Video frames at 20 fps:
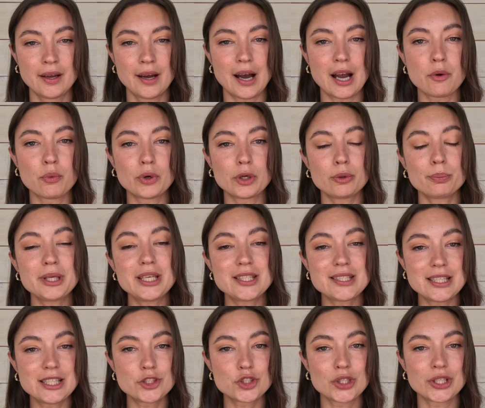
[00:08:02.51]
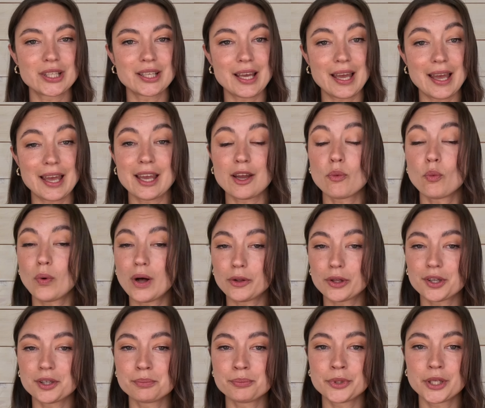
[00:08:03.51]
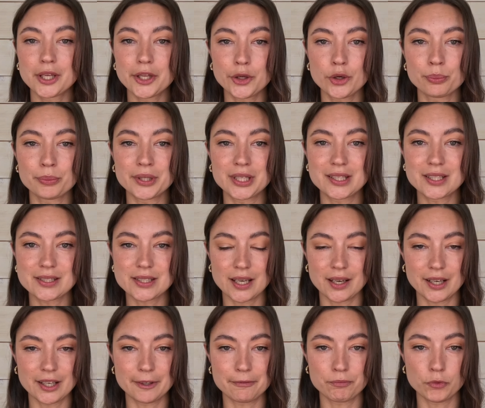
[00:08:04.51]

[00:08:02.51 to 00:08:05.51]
I will be teaching a Welcome to Human Design,